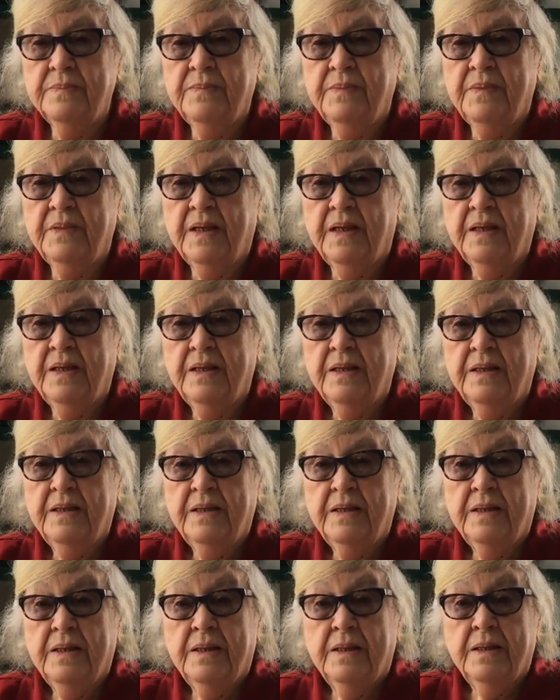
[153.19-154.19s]
Had you ever
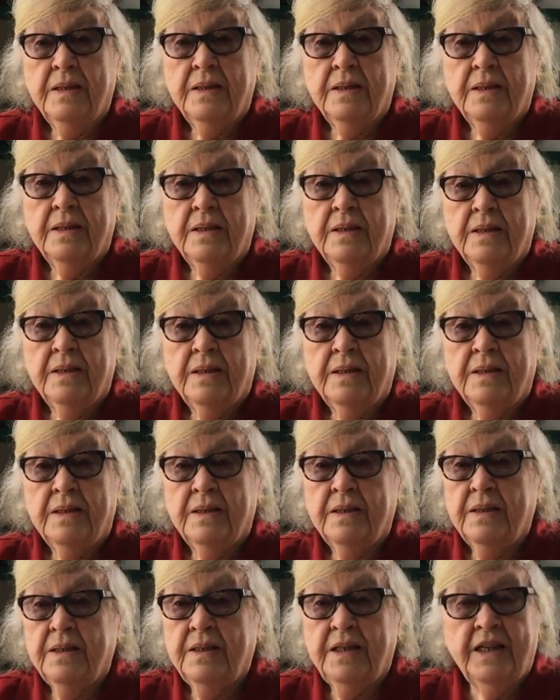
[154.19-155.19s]
seen anything like that
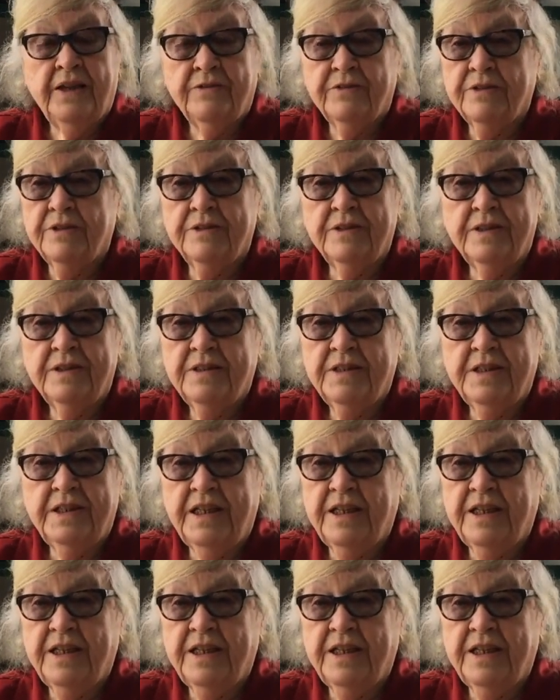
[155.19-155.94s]
in Mud Lake before?